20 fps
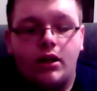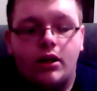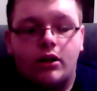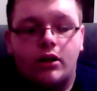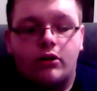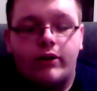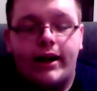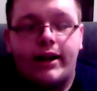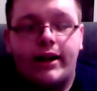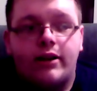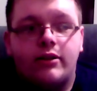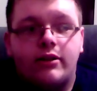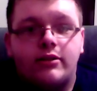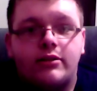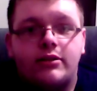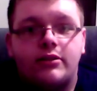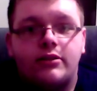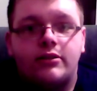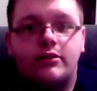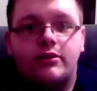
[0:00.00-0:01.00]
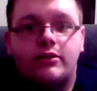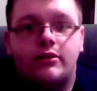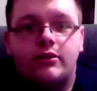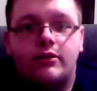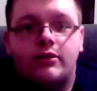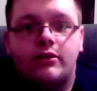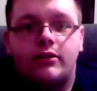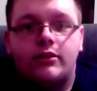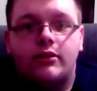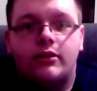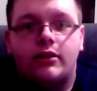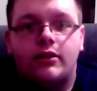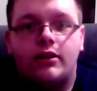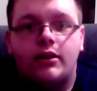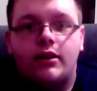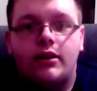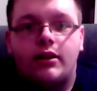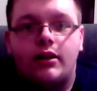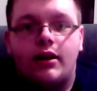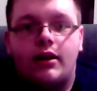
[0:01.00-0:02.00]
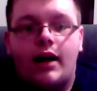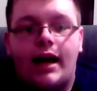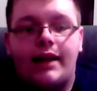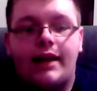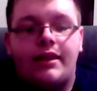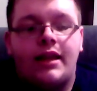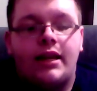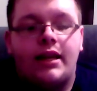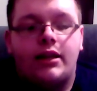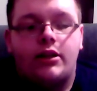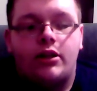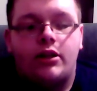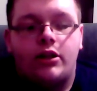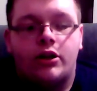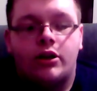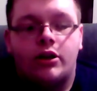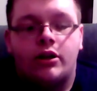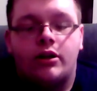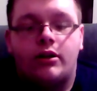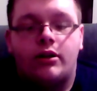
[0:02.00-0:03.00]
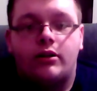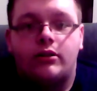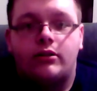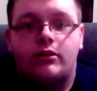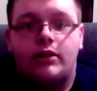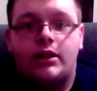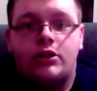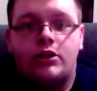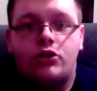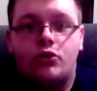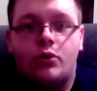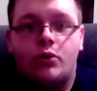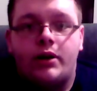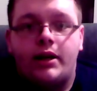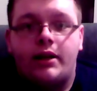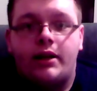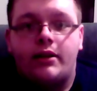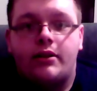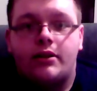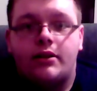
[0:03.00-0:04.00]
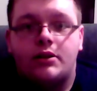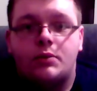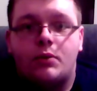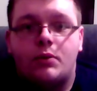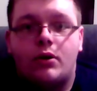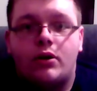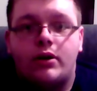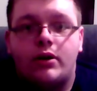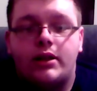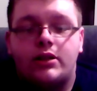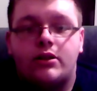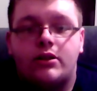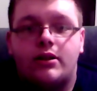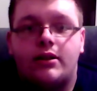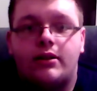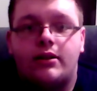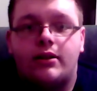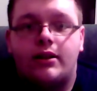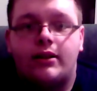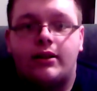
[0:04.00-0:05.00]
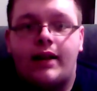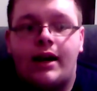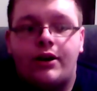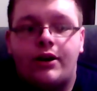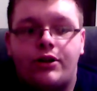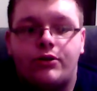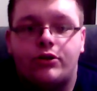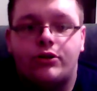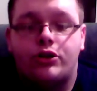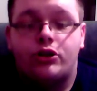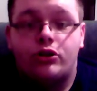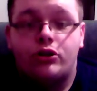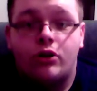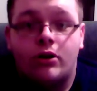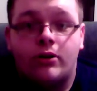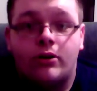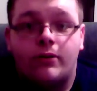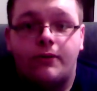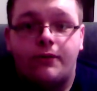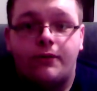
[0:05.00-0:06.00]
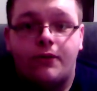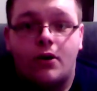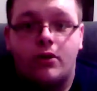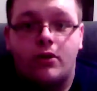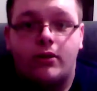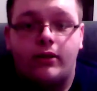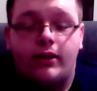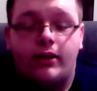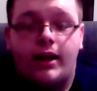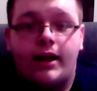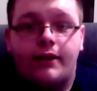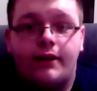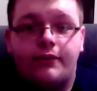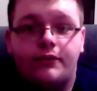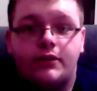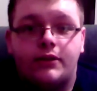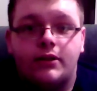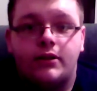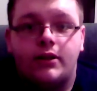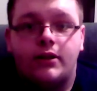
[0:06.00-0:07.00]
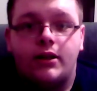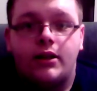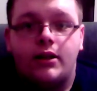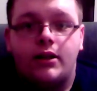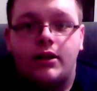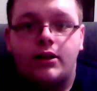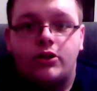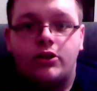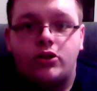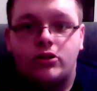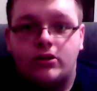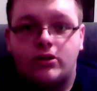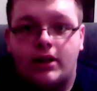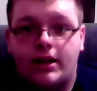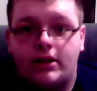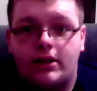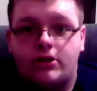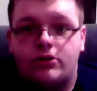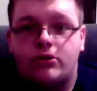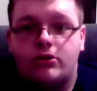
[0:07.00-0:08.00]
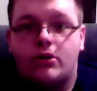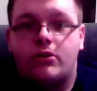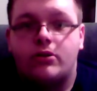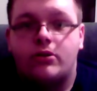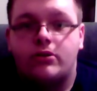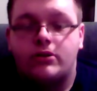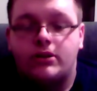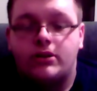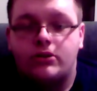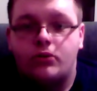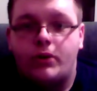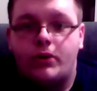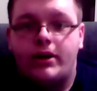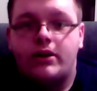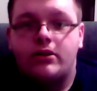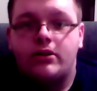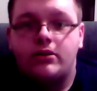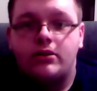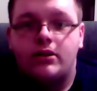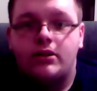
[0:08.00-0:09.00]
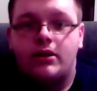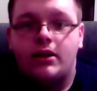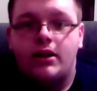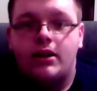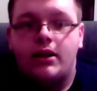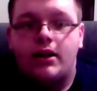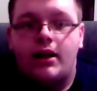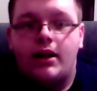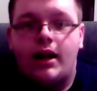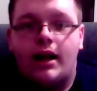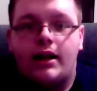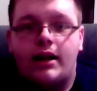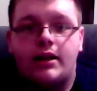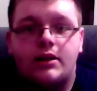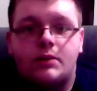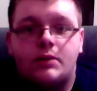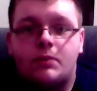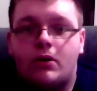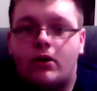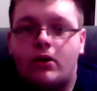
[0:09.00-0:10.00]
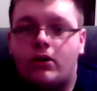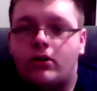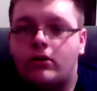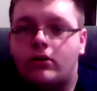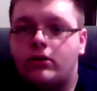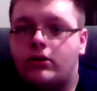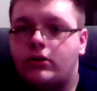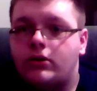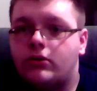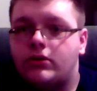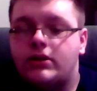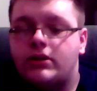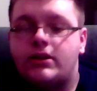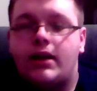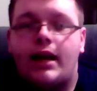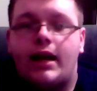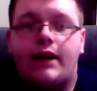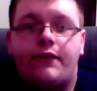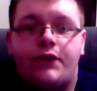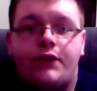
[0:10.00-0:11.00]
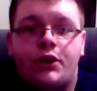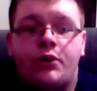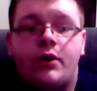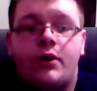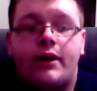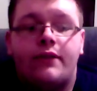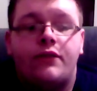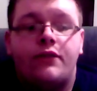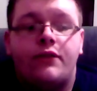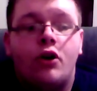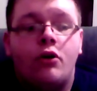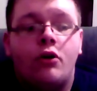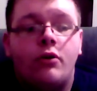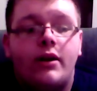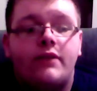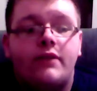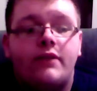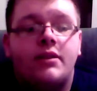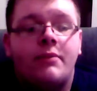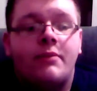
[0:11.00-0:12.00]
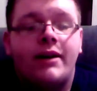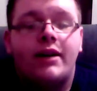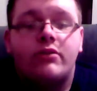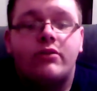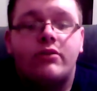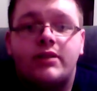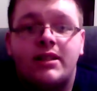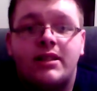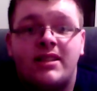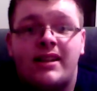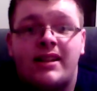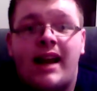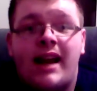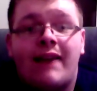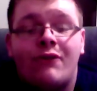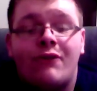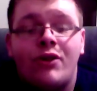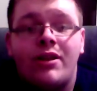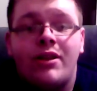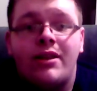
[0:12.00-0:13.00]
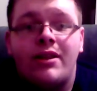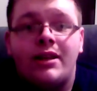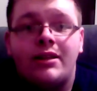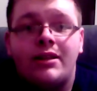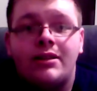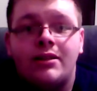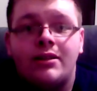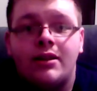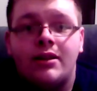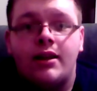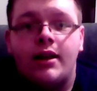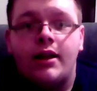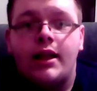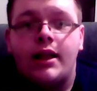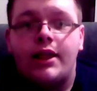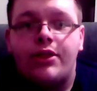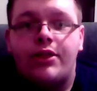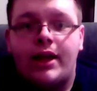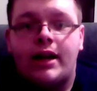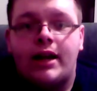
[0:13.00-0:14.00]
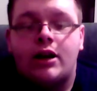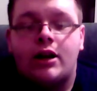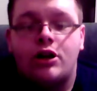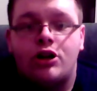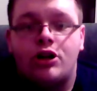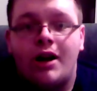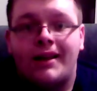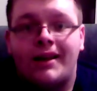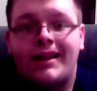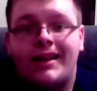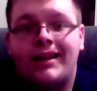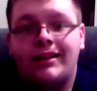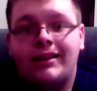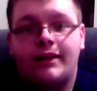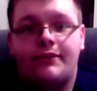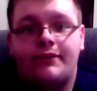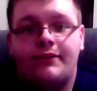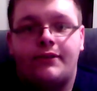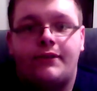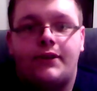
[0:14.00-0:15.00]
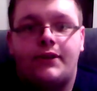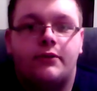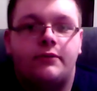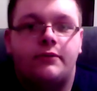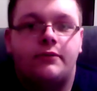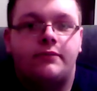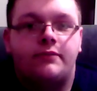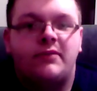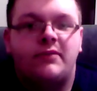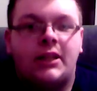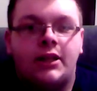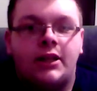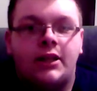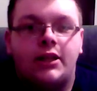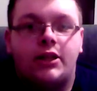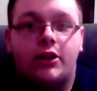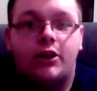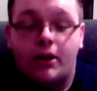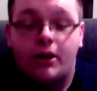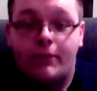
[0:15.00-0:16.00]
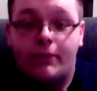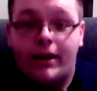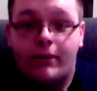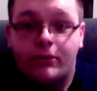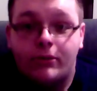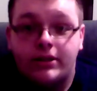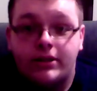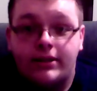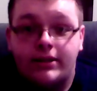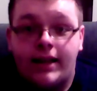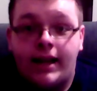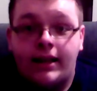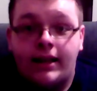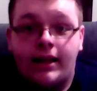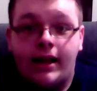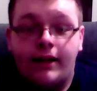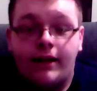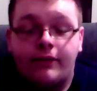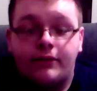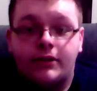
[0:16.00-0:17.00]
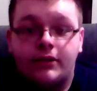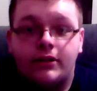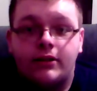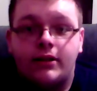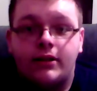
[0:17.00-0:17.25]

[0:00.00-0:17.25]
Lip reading: Crankers, I think you're going to enjoy this ball. It's going to allow to start farther left, just like strokers and tweeners. And this ball, if somebody else doesn't have one of these, they are not getting left of you. You're going to be able to stay left.